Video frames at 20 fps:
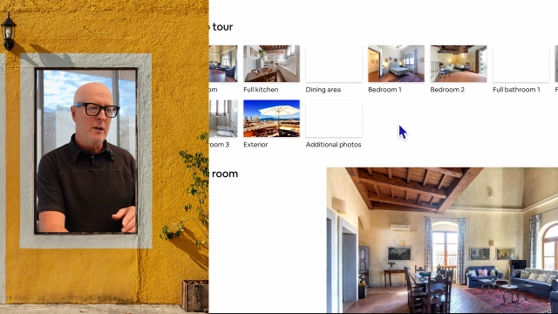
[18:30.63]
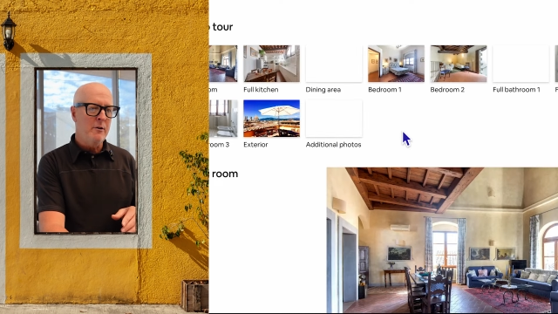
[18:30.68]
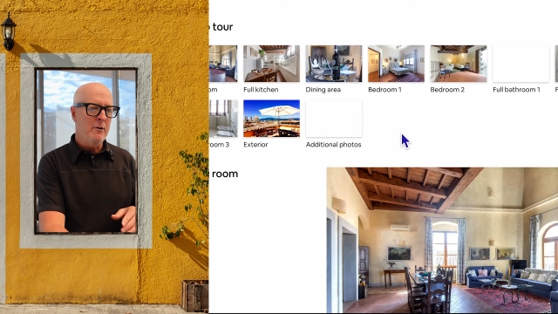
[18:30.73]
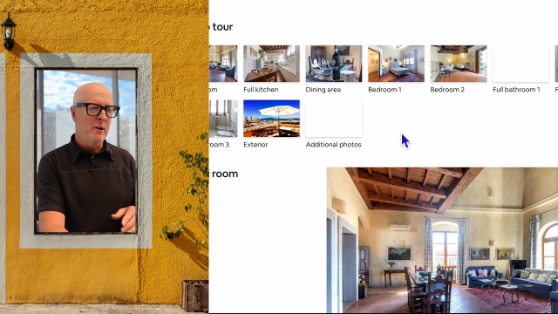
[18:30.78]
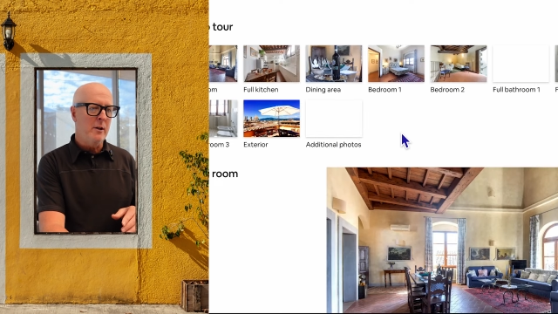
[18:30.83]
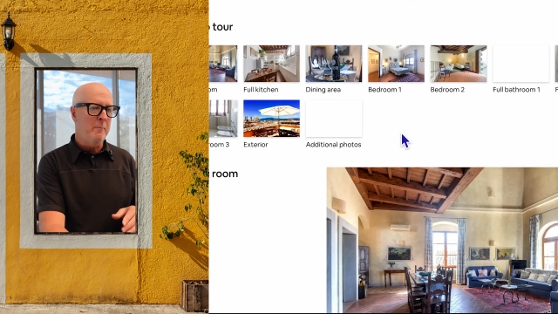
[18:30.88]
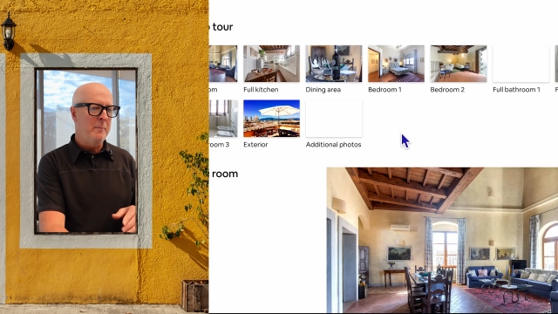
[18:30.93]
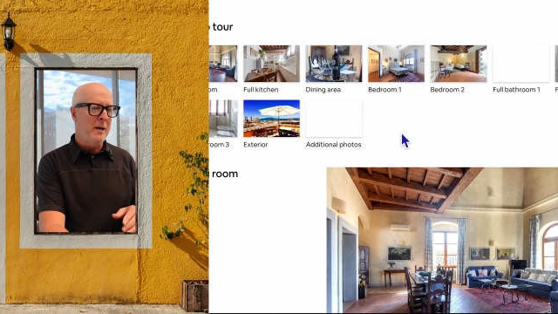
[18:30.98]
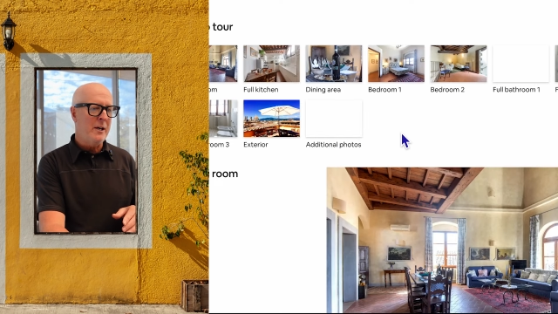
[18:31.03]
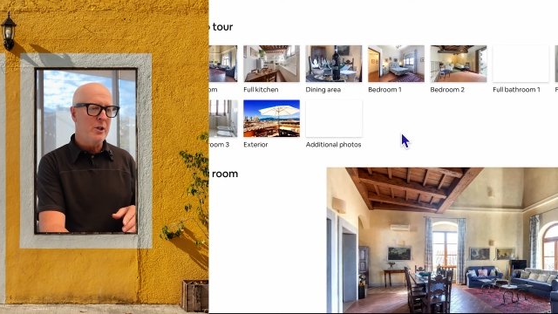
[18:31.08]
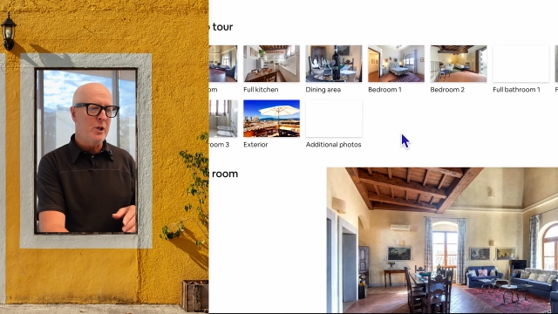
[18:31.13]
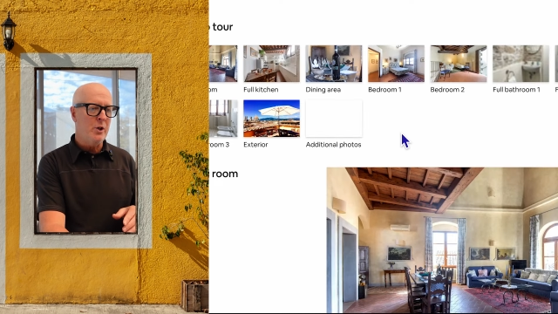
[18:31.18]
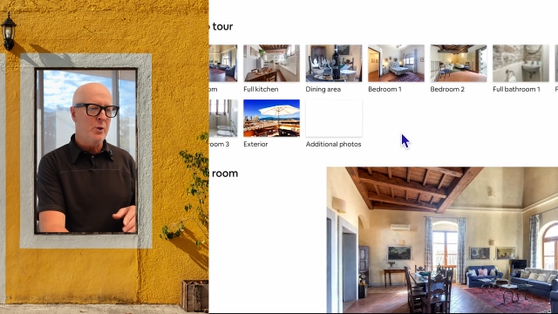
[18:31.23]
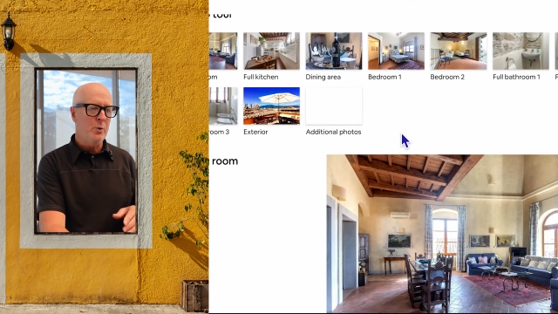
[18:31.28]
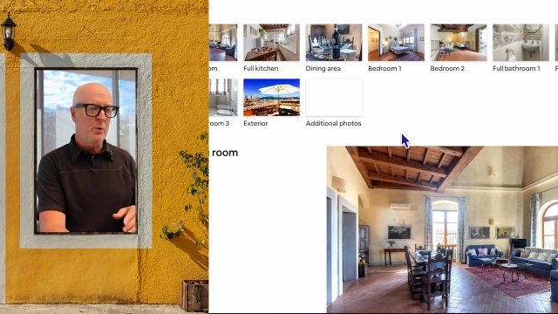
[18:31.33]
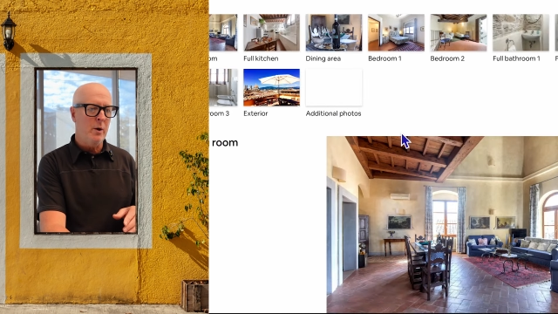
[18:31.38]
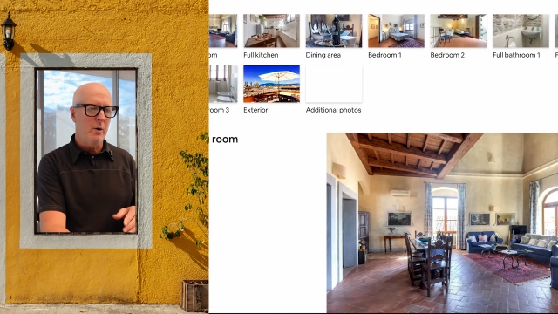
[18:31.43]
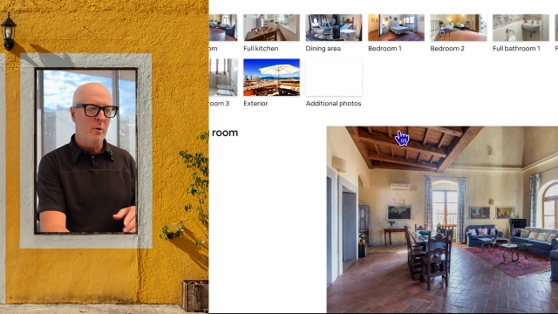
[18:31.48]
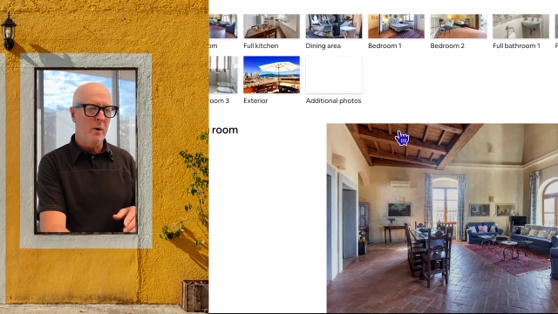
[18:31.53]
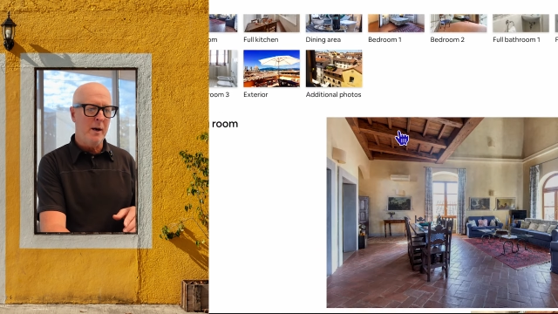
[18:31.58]
you through the pictures
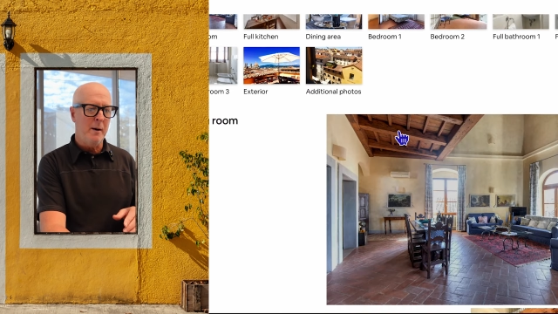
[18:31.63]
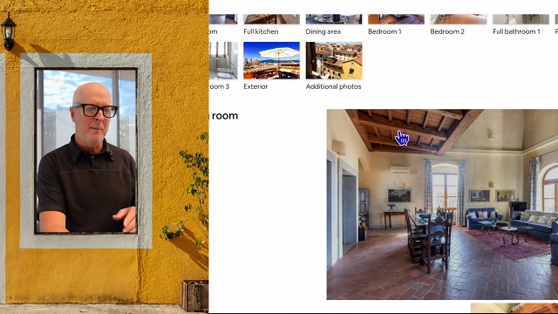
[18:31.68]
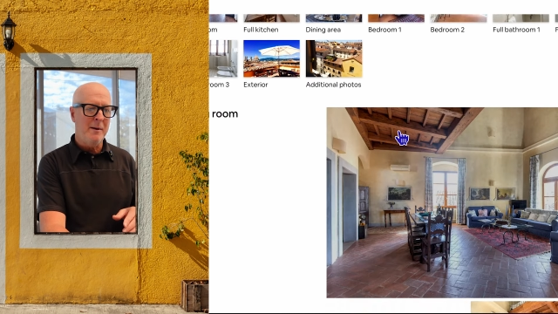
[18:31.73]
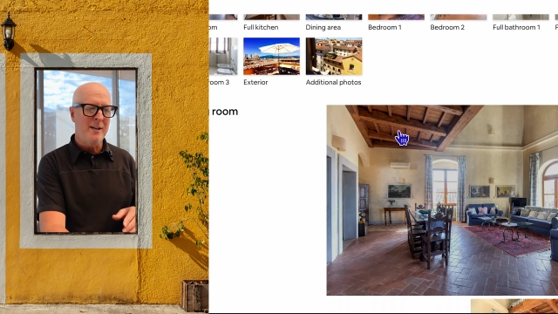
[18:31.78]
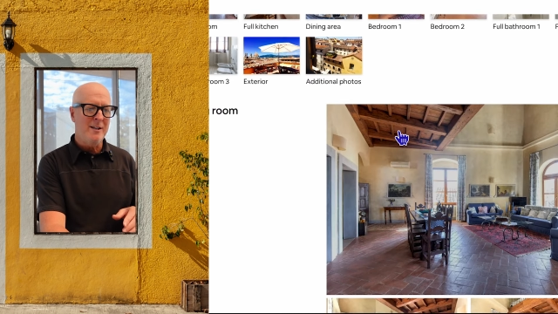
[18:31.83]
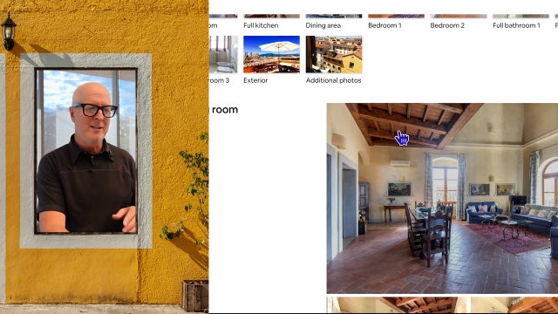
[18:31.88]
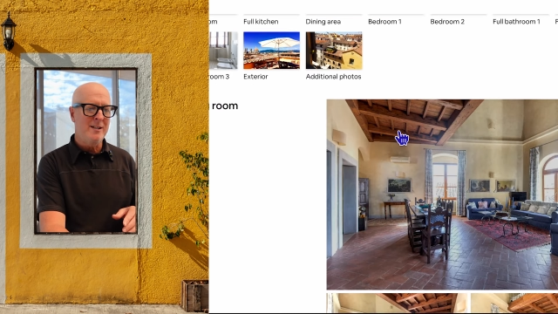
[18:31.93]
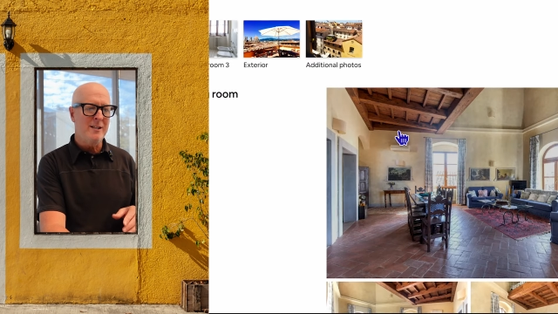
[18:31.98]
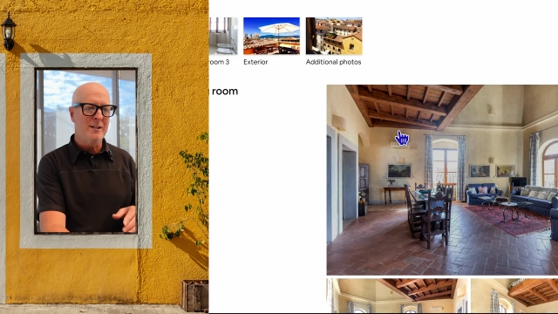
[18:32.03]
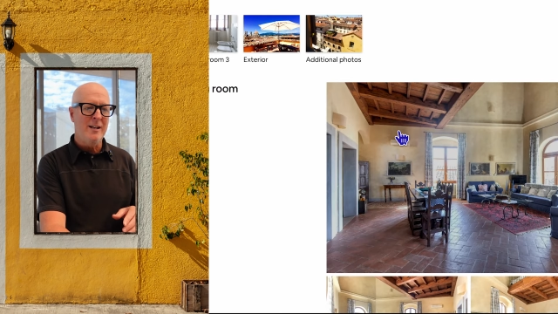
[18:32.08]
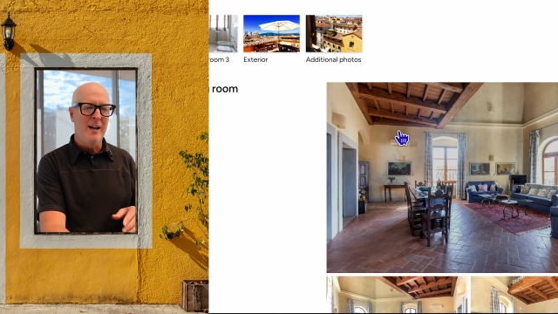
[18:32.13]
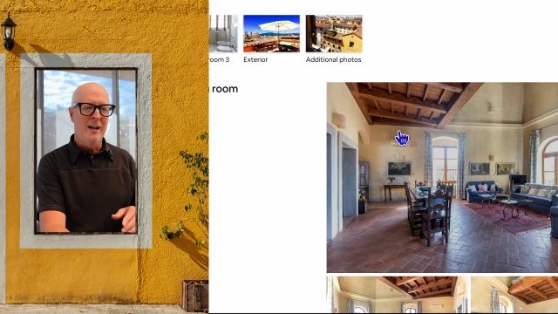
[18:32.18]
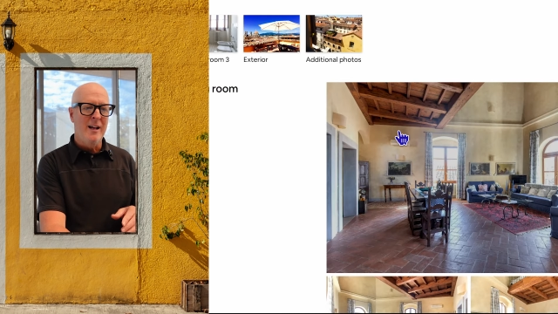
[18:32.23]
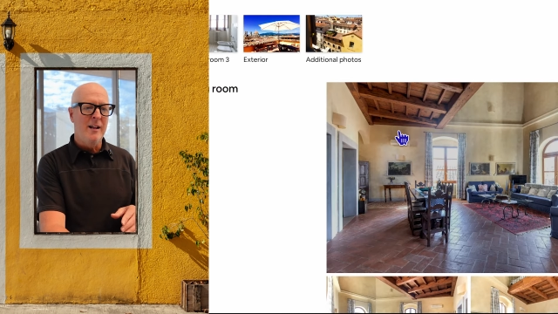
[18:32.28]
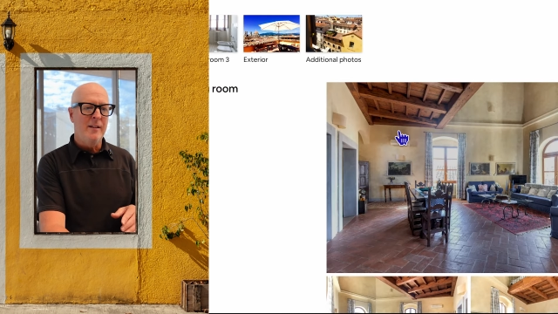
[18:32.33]
real quick because